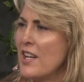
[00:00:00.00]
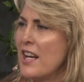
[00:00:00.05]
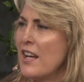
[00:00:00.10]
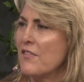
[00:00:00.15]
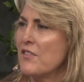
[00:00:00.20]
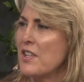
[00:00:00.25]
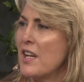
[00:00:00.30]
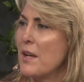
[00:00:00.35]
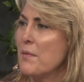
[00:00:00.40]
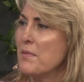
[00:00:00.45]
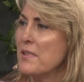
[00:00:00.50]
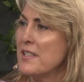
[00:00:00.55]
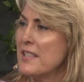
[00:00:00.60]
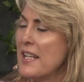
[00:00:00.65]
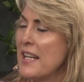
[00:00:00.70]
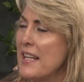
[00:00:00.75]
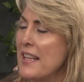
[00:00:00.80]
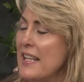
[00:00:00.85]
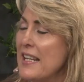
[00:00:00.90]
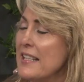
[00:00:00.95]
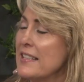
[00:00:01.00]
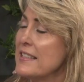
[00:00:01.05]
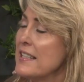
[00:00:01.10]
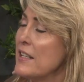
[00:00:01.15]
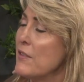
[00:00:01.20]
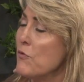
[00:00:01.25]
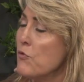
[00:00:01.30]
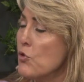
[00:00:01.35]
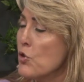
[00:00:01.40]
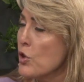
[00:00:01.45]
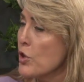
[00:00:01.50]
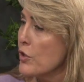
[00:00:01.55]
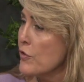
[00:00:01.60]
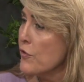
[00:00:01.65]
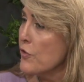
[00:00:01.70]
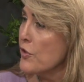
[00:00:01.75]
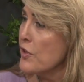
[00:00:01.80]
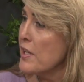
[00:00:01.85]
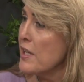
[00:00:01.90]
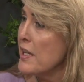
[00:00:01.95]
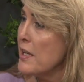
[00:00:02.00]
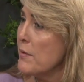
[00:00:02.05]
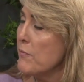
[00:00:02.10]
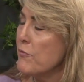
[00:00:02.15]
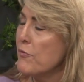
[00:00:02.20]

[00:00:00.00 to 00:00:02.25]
have time to say things that have worked for them,